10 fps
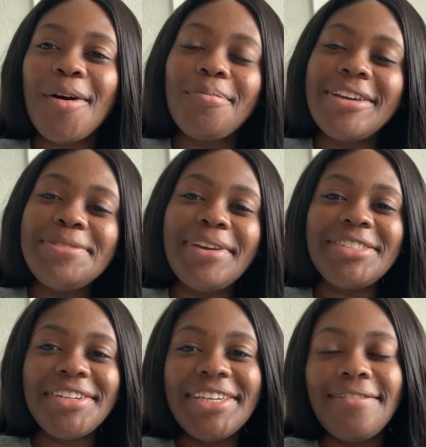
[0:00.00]
Please make
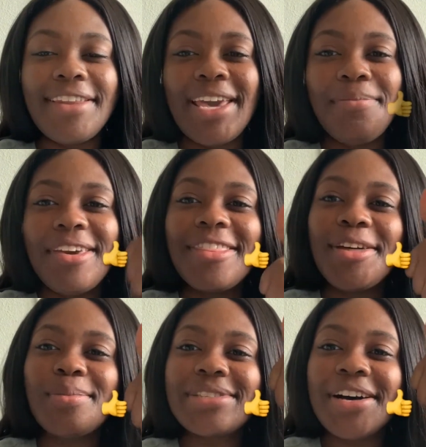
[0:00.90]
sure to give it a big
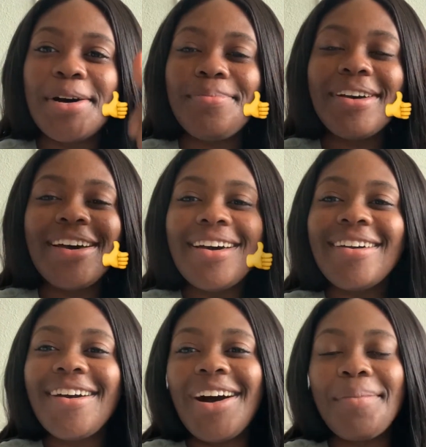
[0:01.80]
thumbs up,
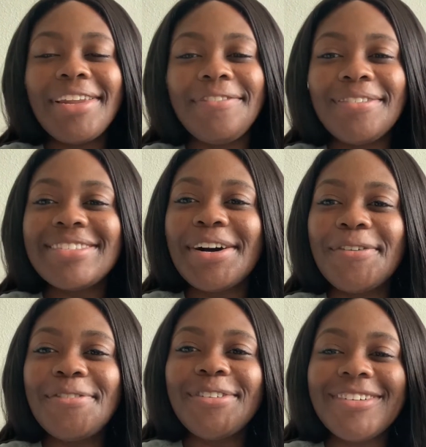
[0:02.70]
comment if it was
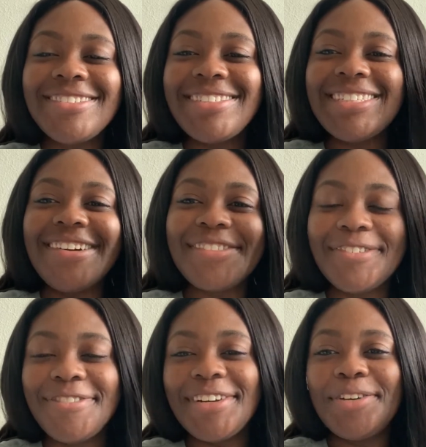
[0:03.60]
helpful, share with a
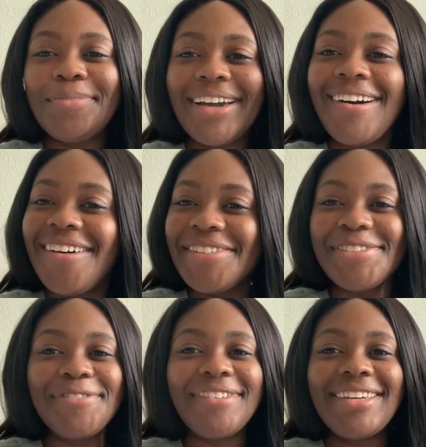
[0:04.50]
friend who might
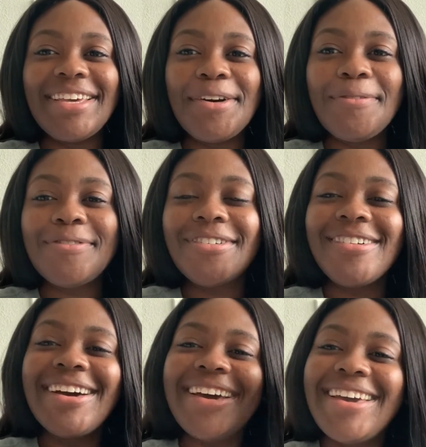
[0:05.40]
also find it
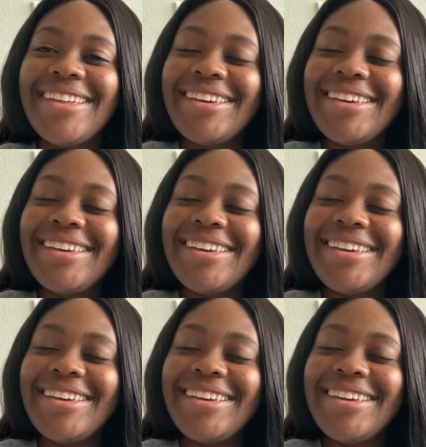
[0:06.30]
helpful, and